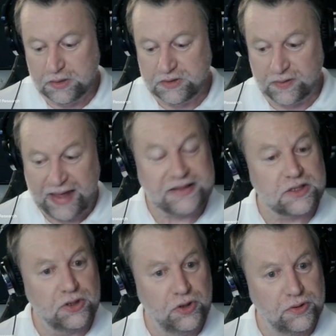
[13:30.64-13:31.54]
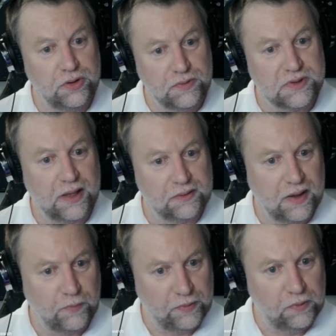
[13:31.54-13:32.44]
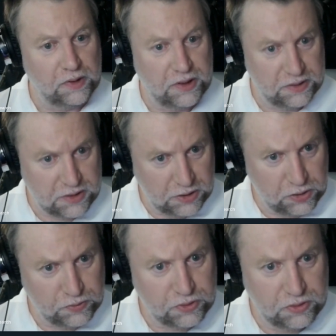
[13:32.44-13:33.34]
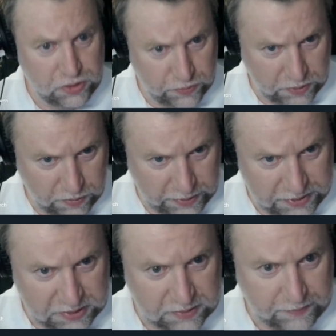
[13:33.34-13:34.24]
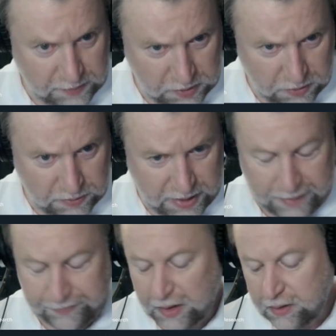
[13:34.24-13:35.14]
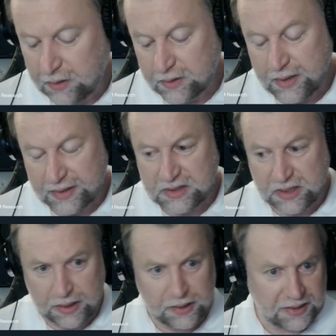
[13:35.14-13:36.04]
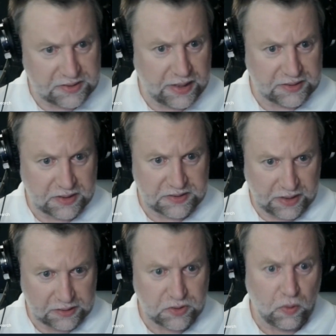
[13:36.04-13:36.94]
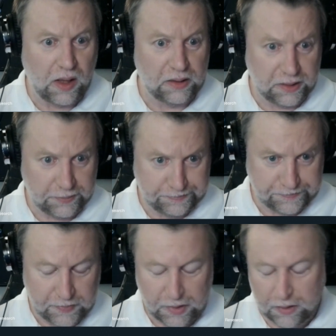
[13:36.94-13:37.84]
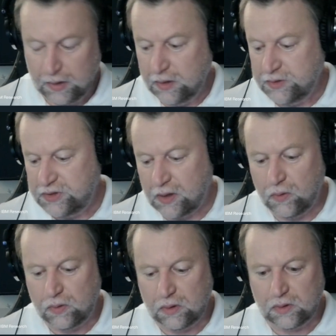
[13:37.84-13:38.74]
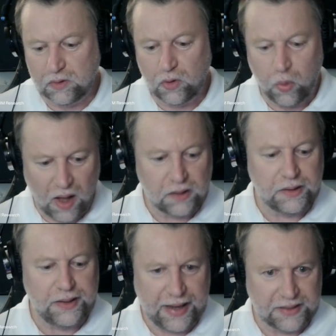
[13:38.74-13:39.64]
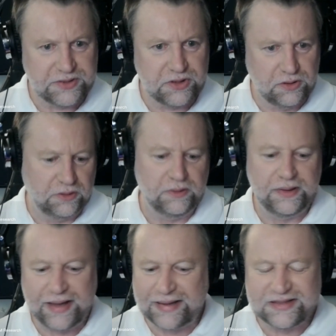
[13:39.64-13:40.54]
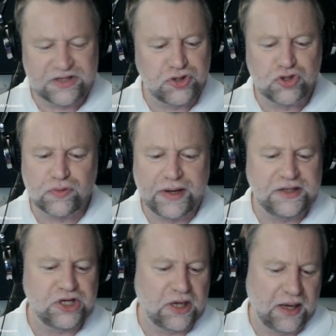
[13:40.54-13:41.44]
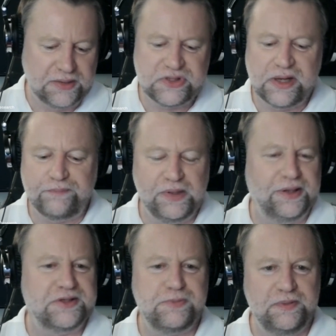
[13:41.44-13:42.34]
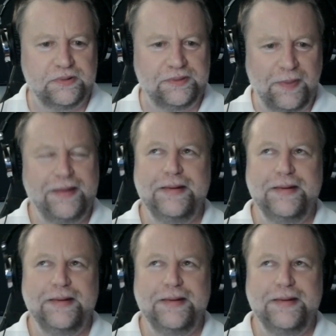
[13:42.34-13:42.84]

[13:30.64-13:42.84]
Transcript: that's the good news, that we will continue to increase to do that. The next thing, as I said, is quality. So quality has to do, and it's a strange concept because people,